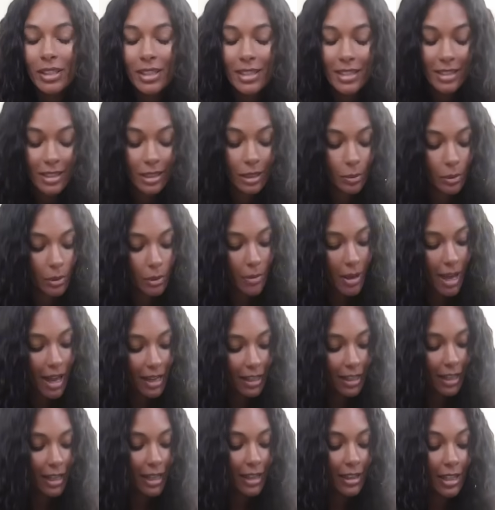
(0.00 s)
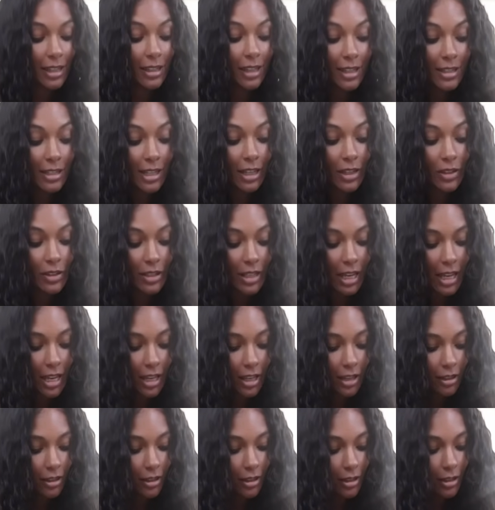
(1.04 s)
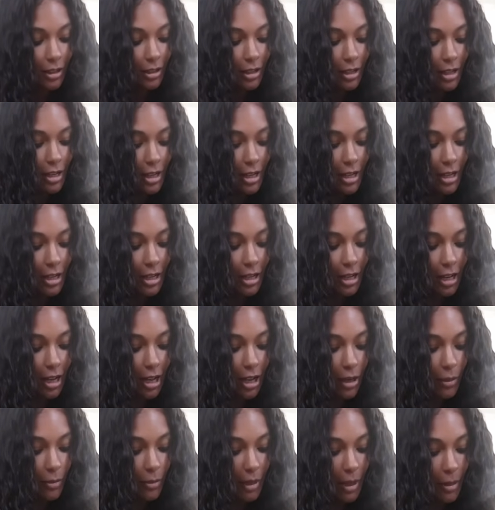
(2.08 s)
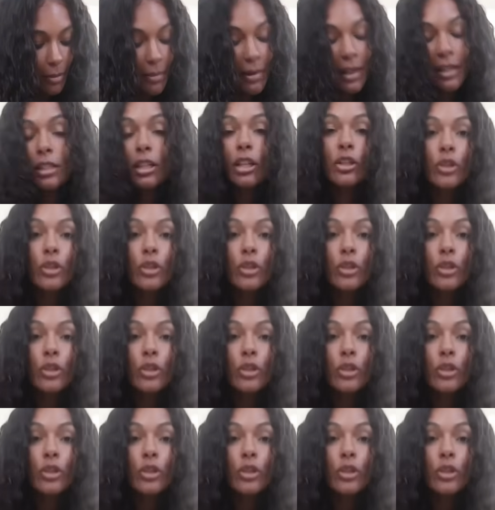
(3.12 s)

sleeping bag. I think that's how you say it. But